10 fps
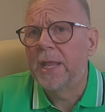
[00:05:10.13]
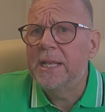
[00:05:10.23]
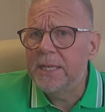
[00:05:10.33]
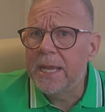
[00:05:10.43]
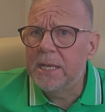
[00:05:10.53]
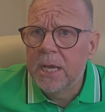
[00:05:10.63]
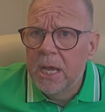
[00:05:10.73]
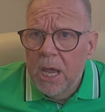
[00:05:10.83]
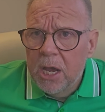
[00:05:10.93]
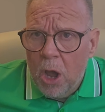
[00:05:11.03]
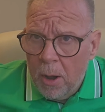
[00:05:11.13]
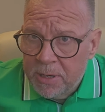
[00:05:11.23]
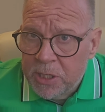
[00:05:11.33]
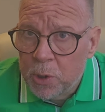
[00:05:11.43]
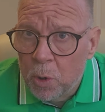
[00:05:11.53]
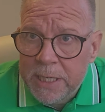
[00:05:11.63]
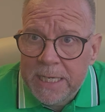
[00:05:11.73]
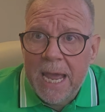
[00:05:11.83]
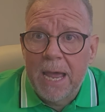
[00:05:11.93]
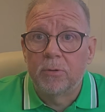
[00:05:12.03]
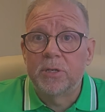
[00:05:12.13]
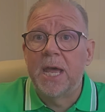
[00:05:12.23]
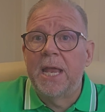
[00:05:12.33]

They did come and sort it out,